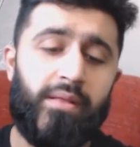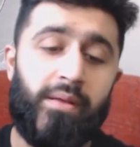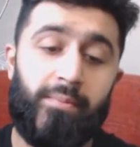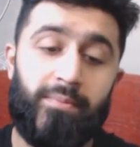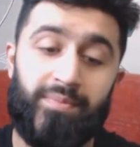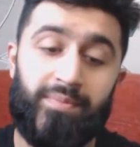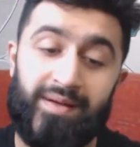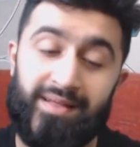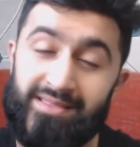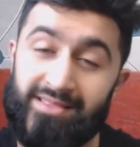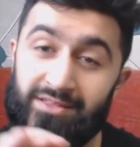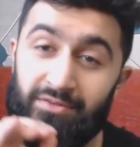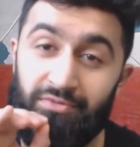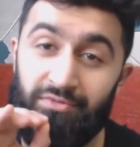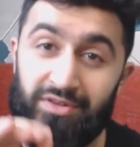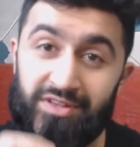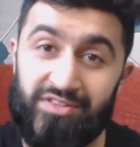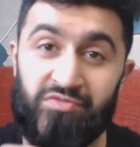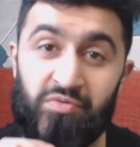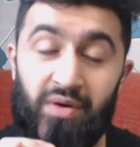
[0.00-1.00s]
But the
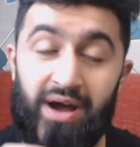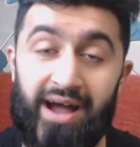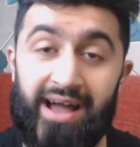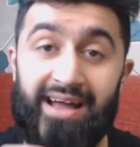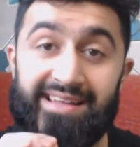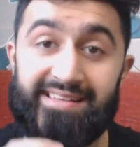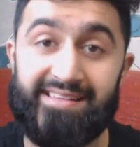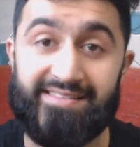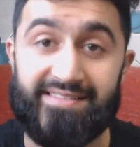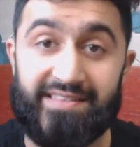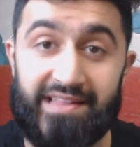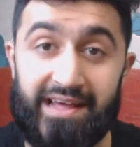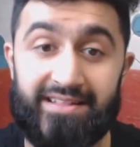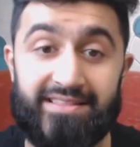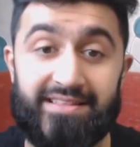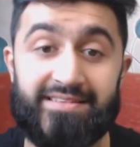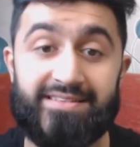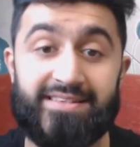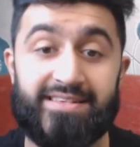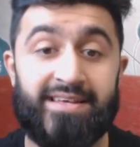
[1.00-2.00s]
reason why I
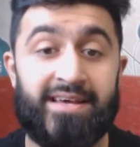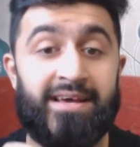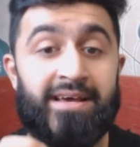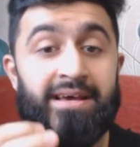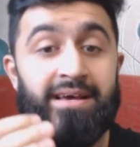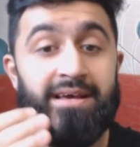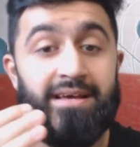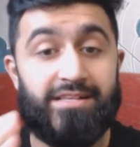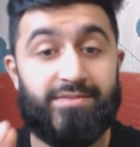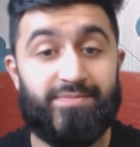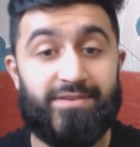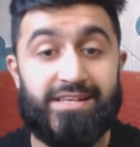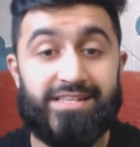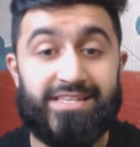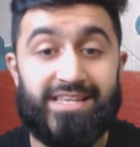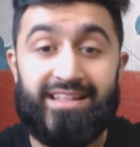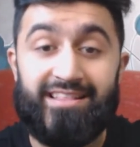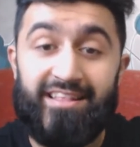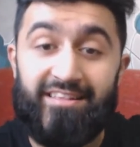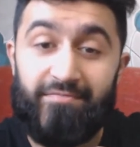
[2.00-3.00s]
dislike this is
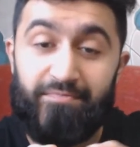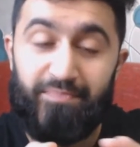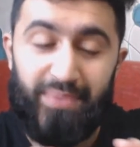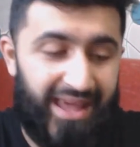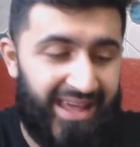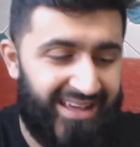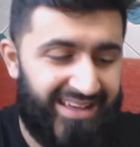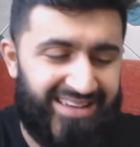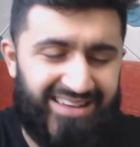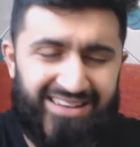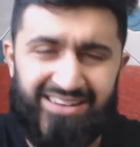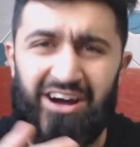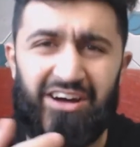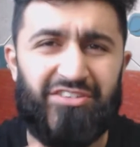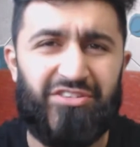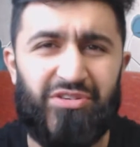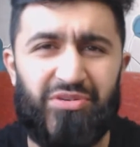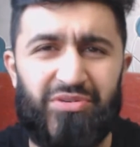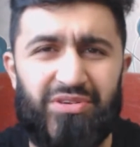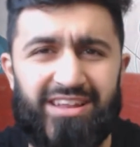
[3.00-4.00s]
because in this pink,
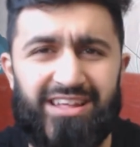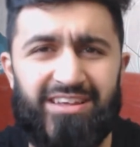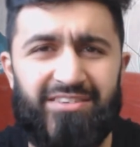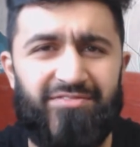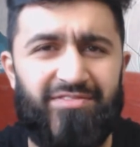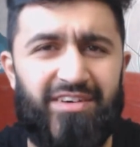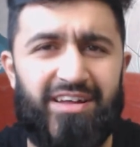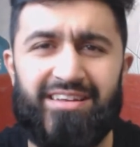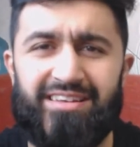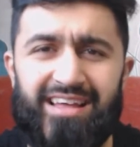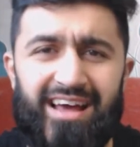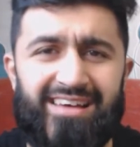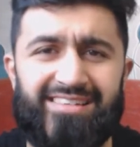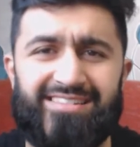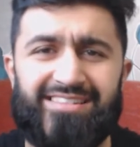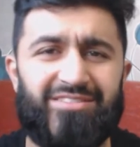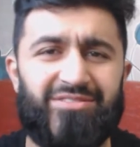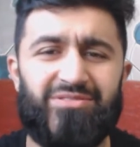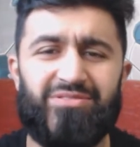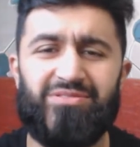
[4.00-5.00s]
cartoony,
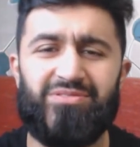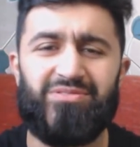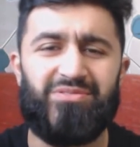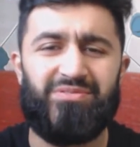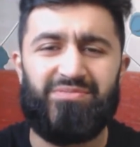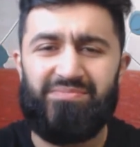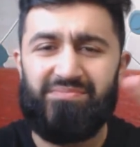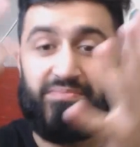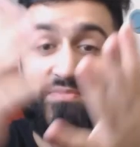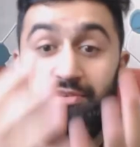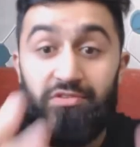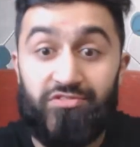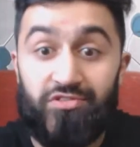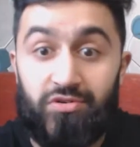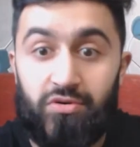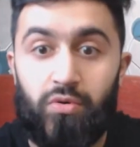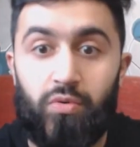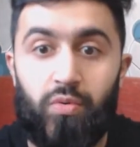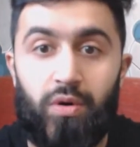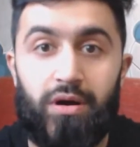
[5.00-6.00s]
fantastical,
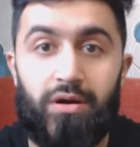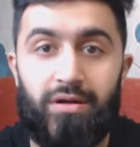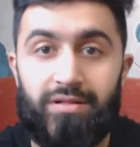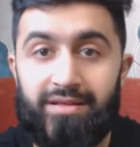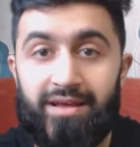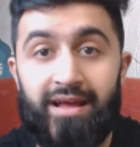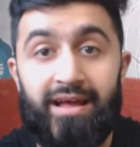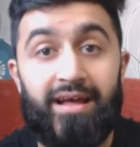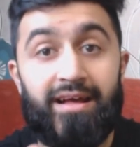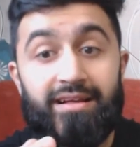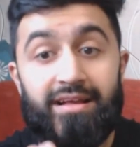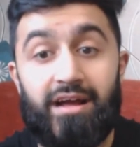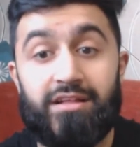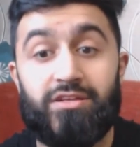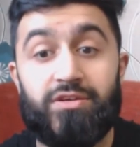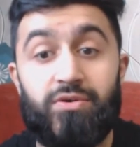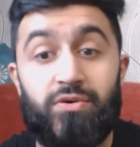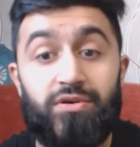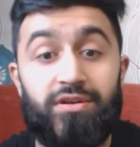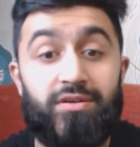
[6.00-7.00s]
musical world,
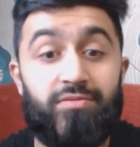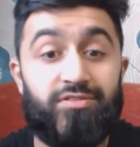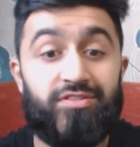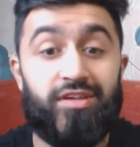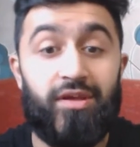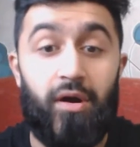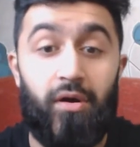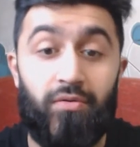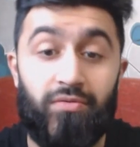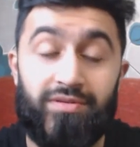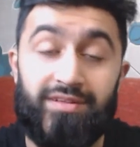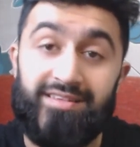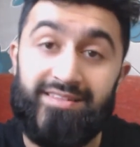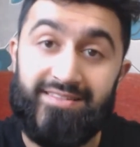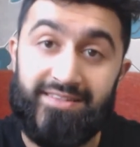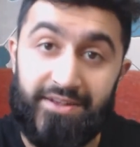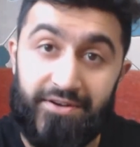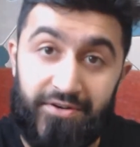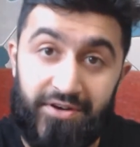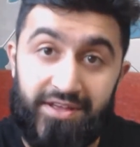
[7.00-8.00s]
Katakuri was the only
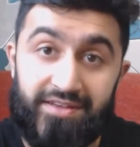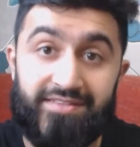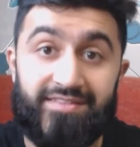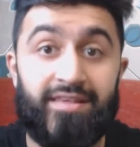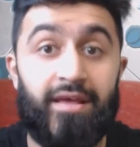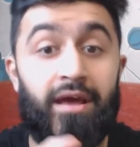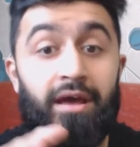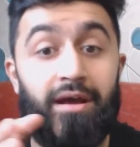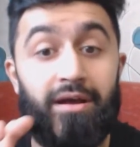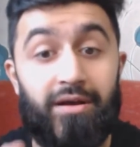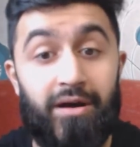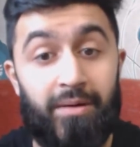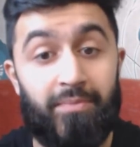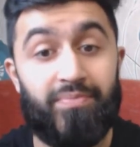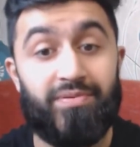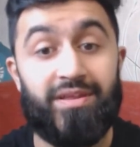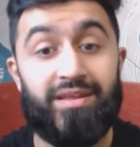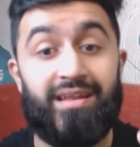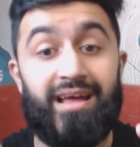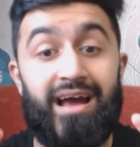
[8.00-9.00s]
serious,
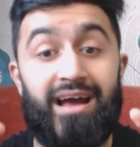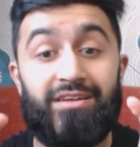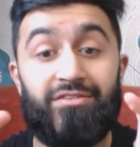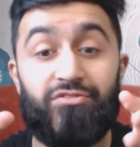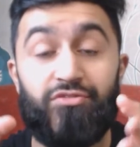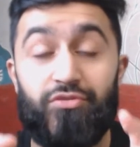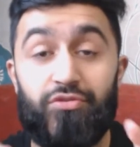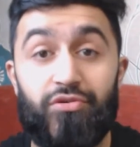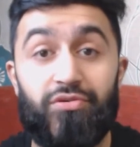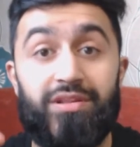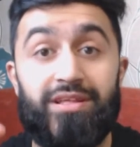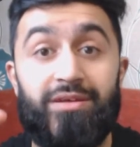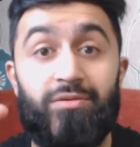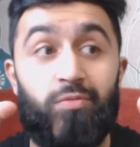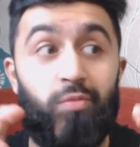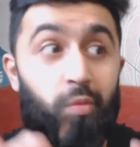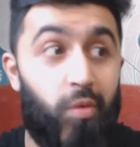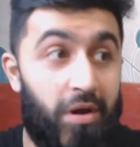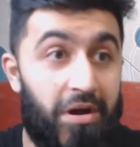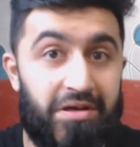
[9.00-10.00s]
competent, and truly
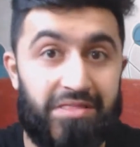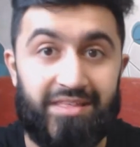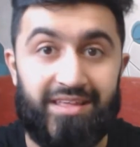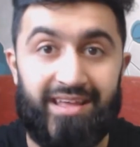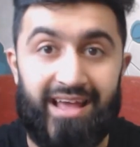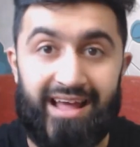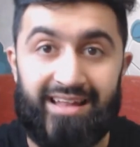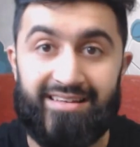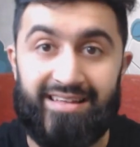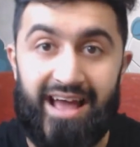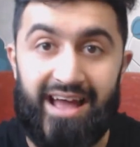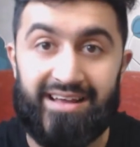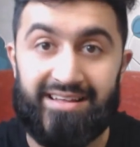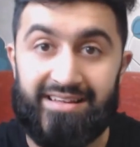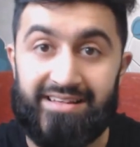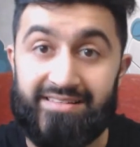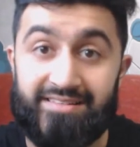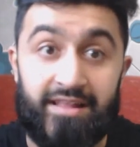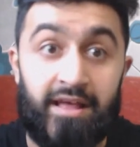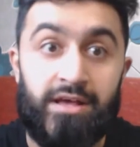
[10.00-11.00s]
worthy
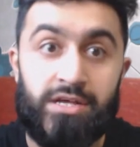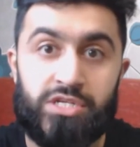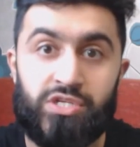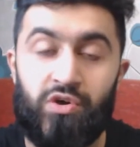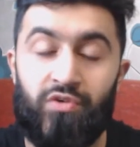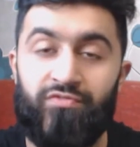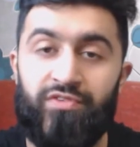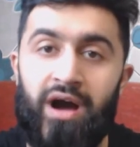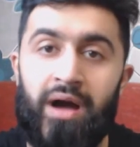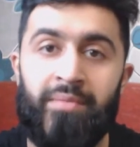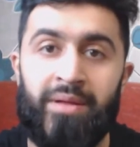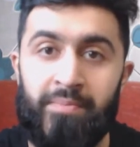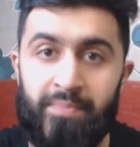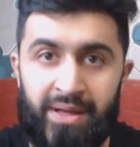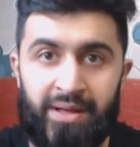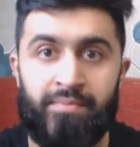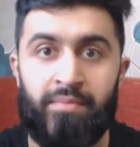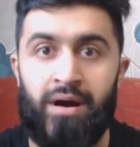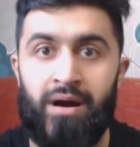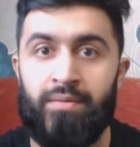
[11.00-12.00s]
antagonist so far. I mean,
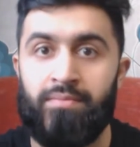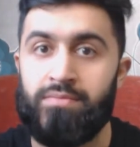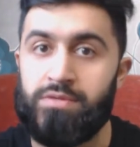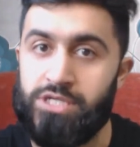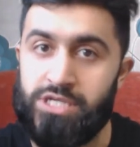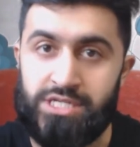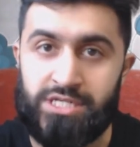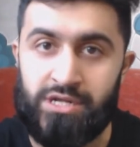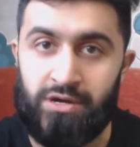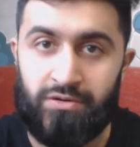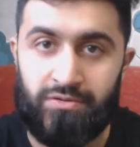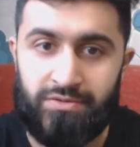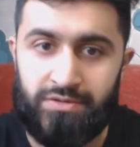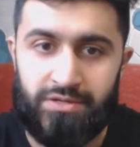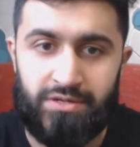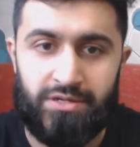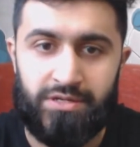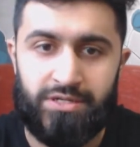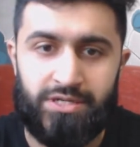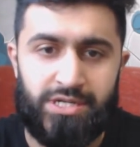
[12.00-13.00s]
Big Mom, she's no
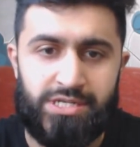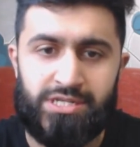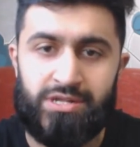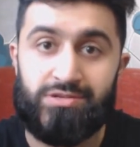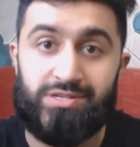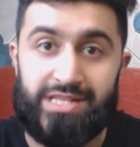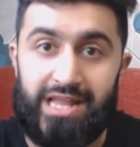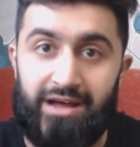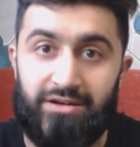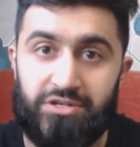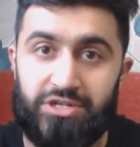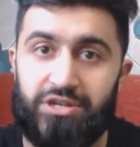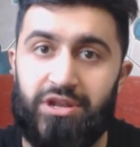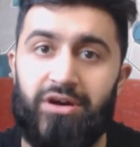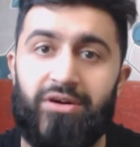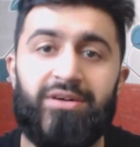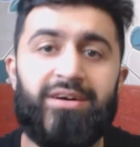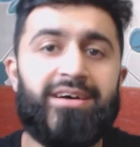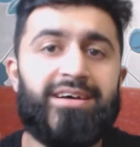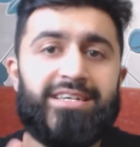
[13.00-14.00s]
she's no slouch, you
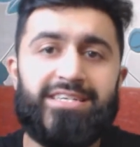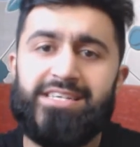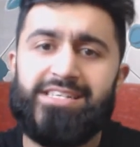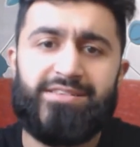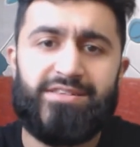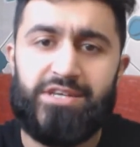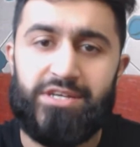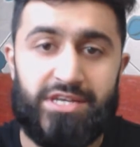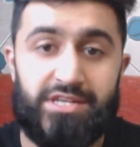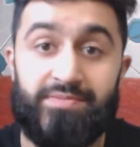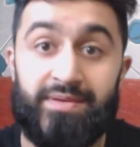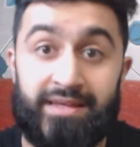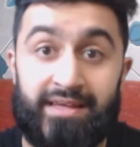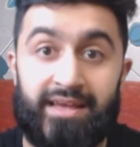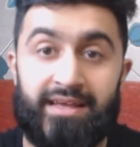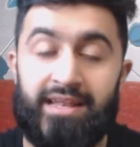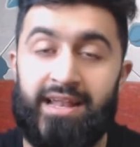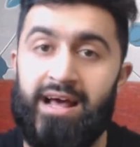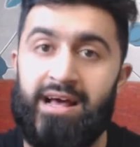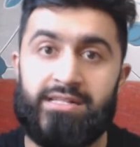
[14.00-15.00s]
know. She's she's been
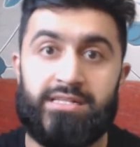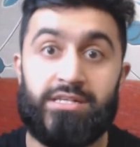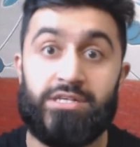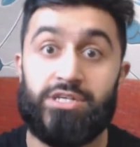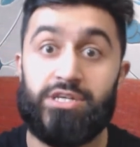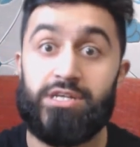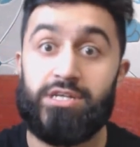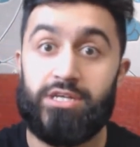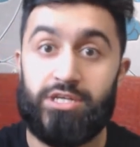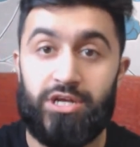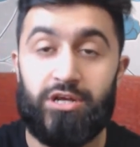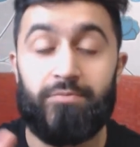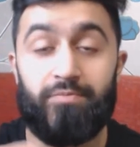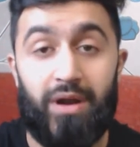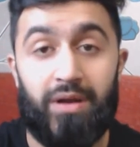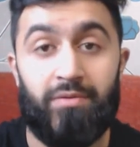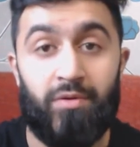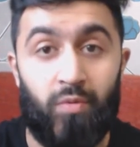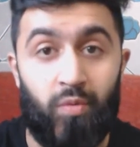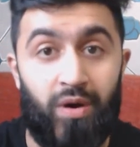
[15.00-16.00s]
kicking ass, and she she could
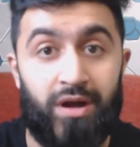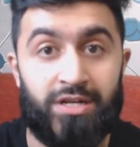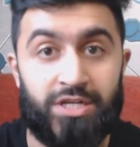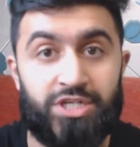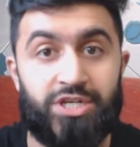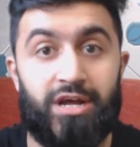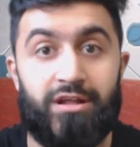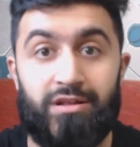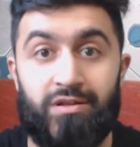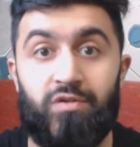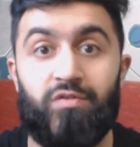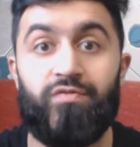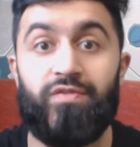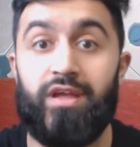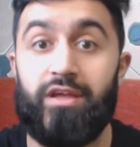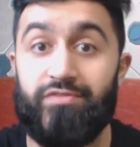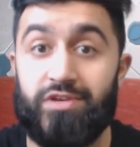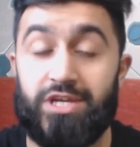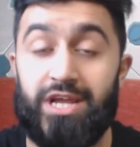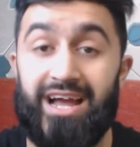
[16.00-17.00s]
probably one shot
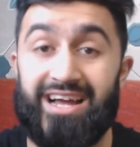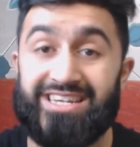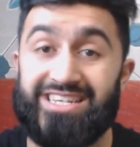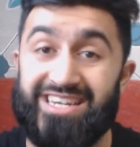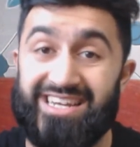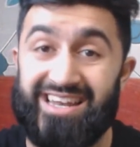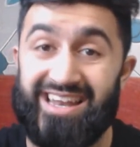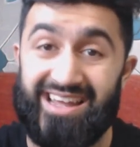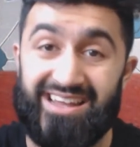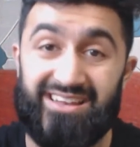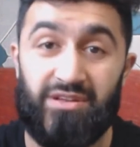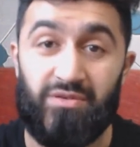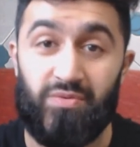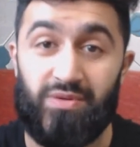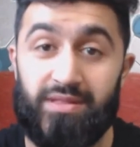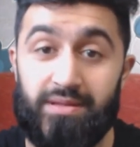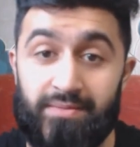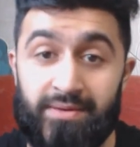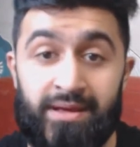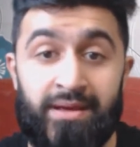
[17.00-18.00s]
Luffy if she actually connected
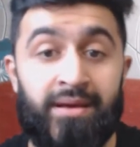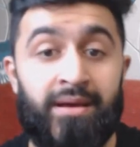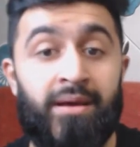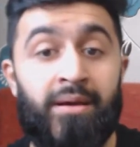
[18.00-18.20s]
with him.